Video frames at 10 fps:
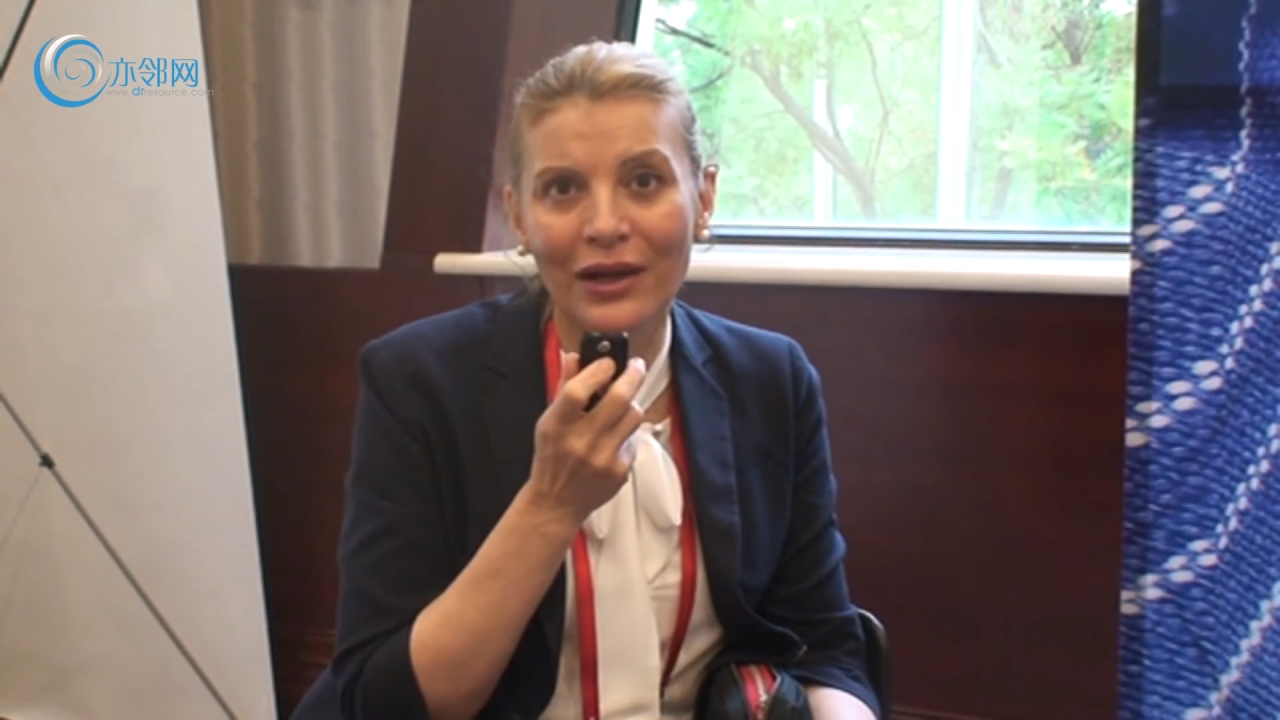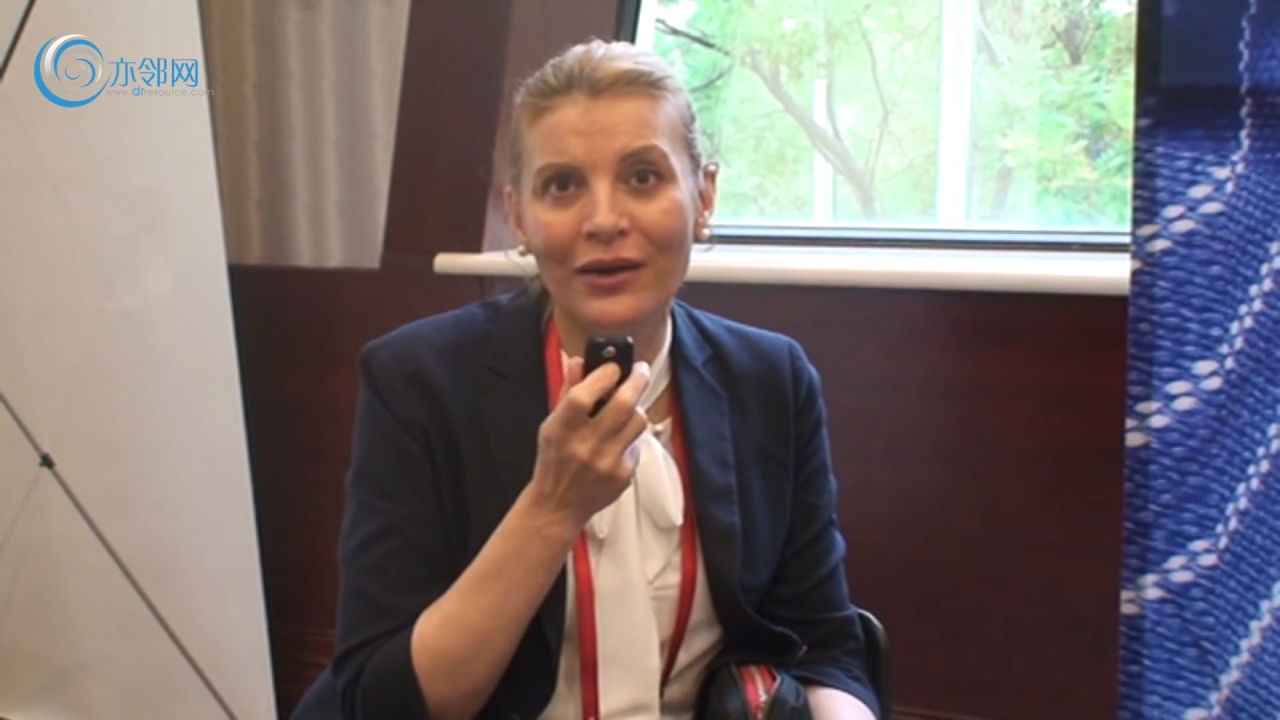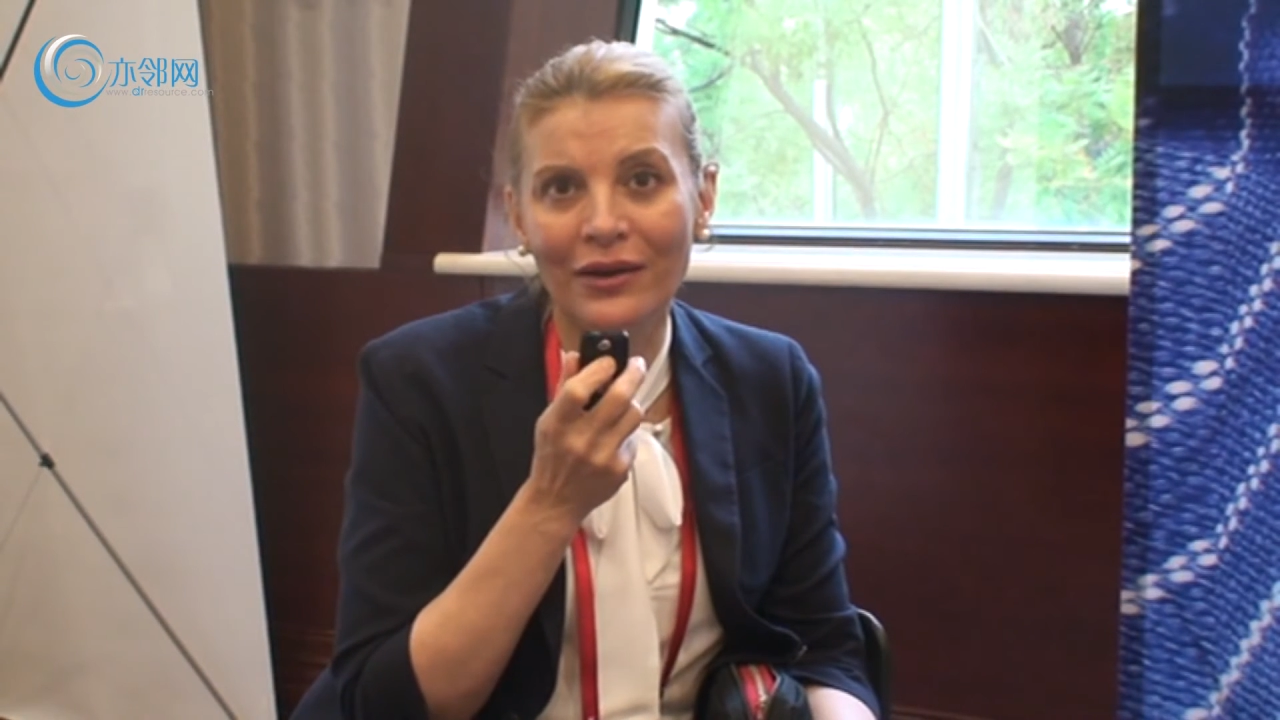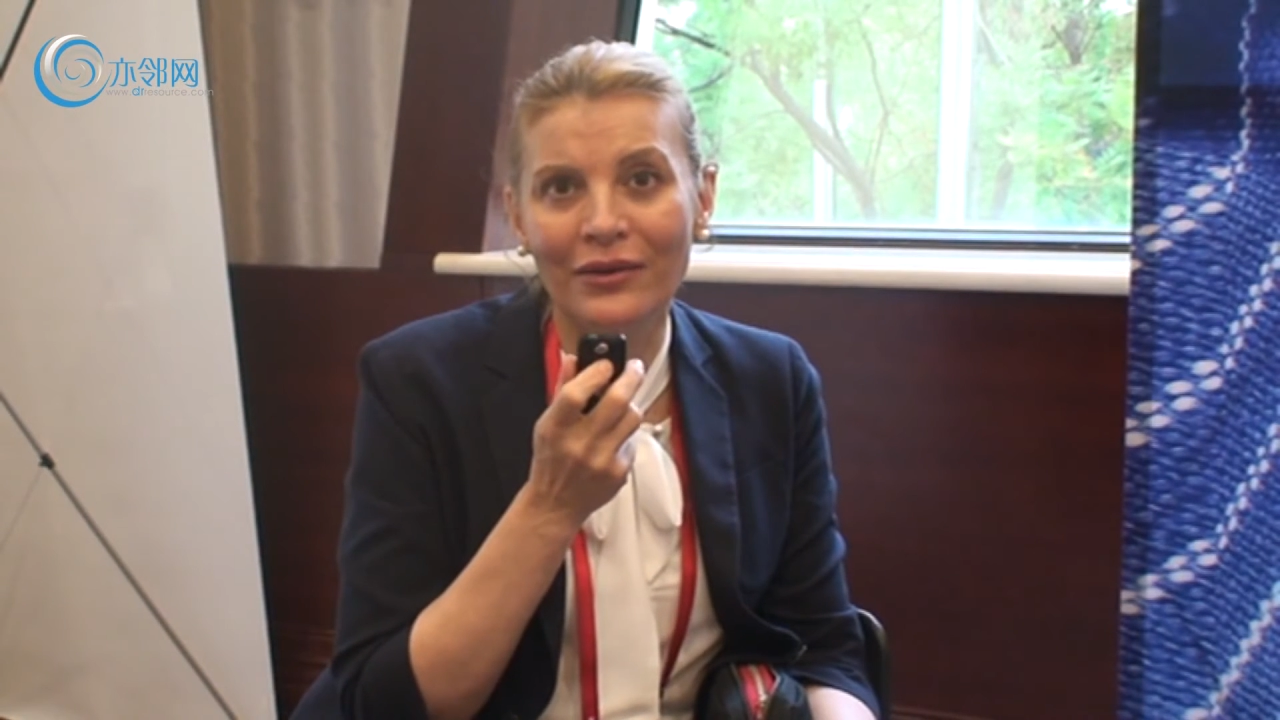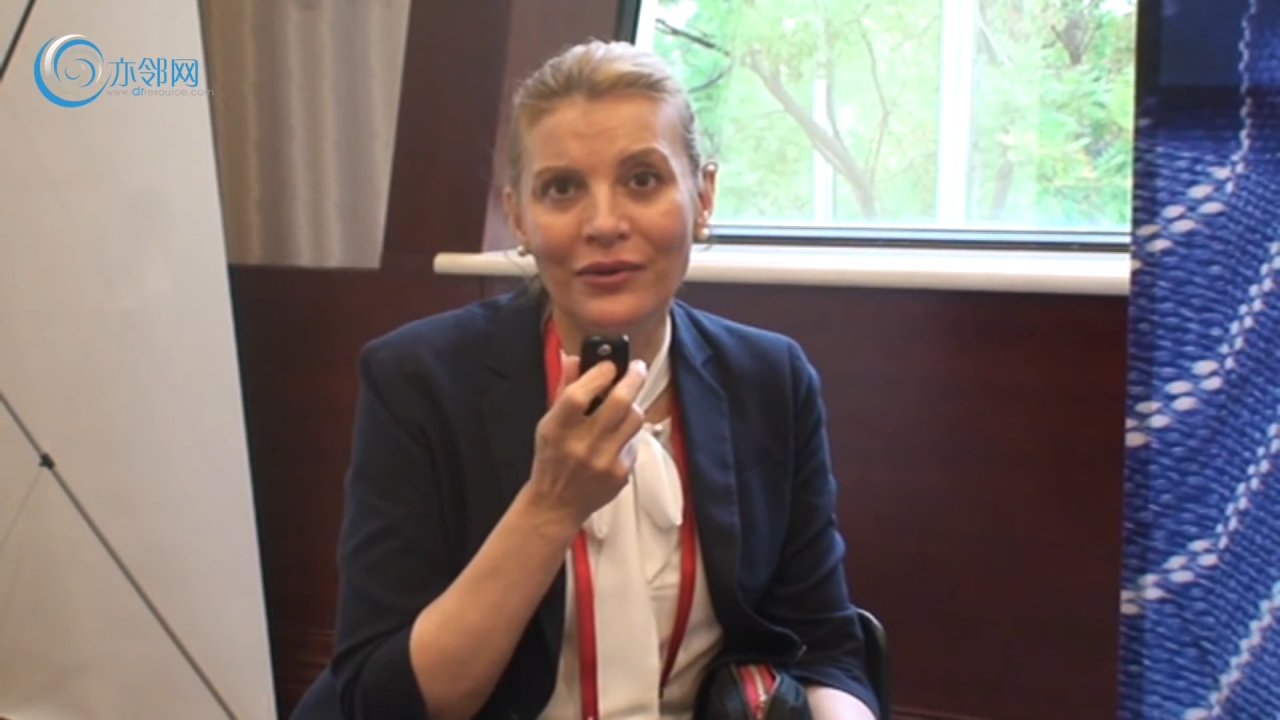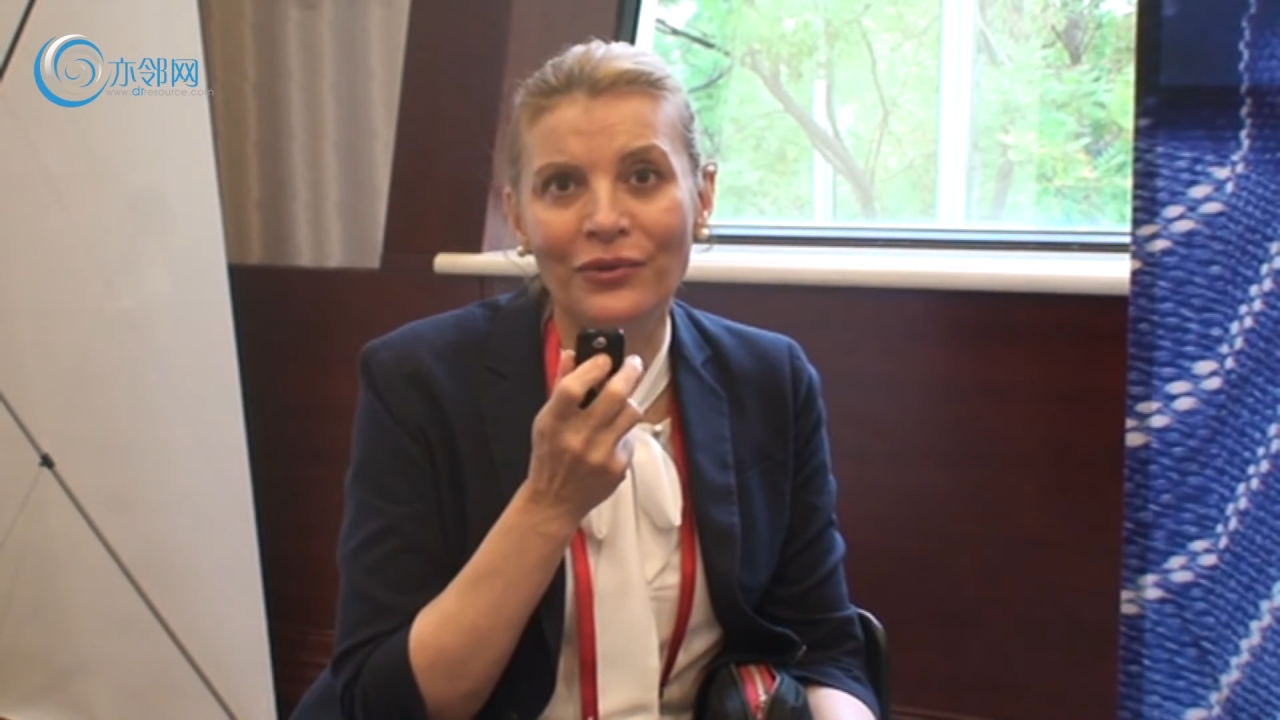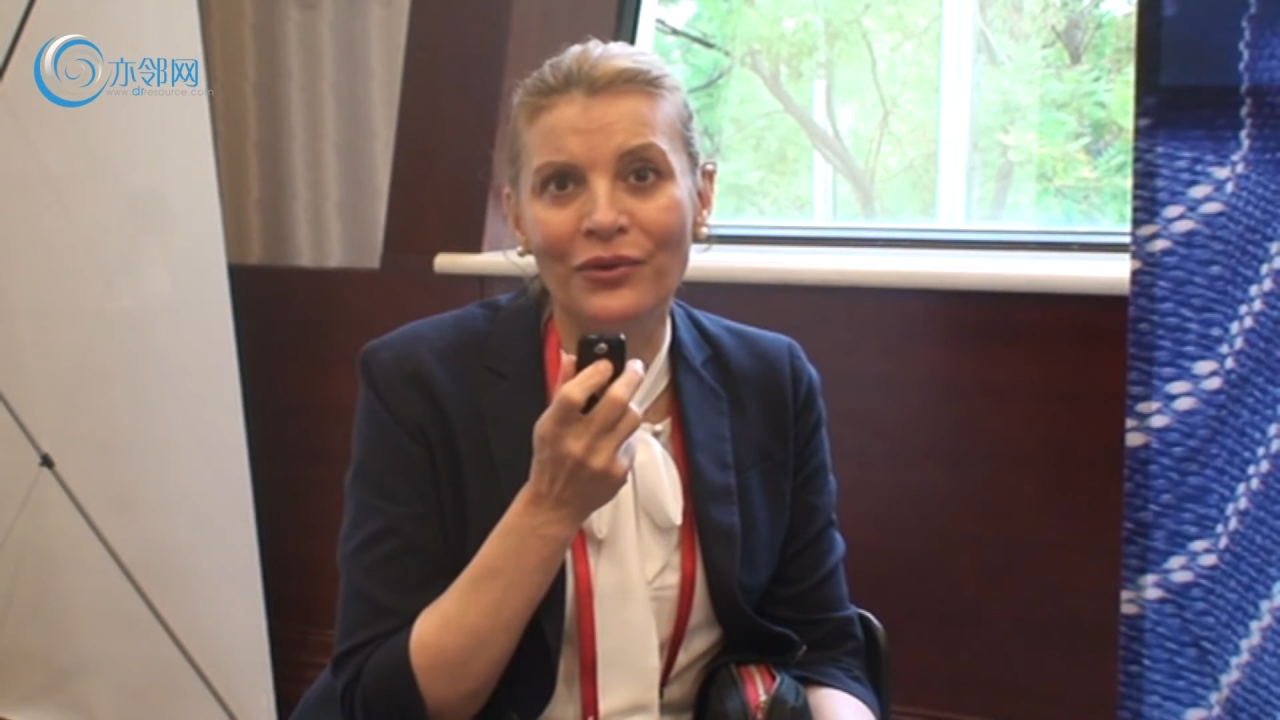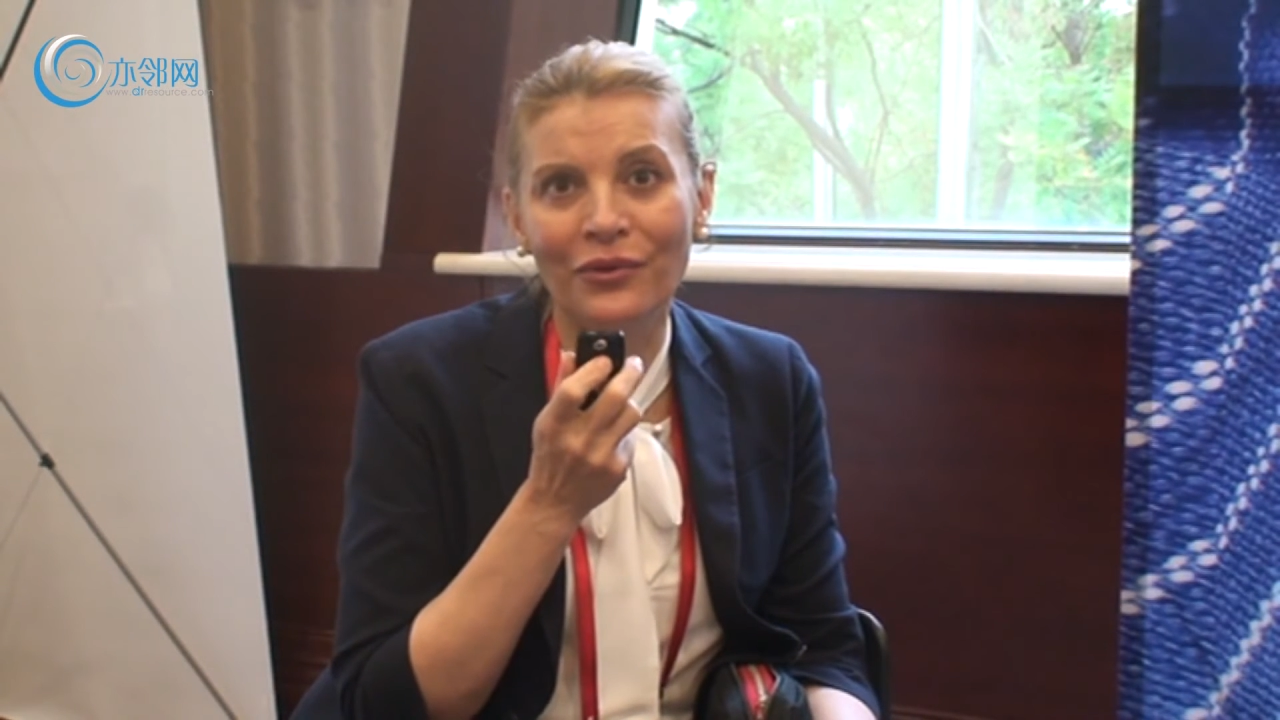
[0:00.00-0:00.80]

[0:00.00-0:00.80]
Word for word: are you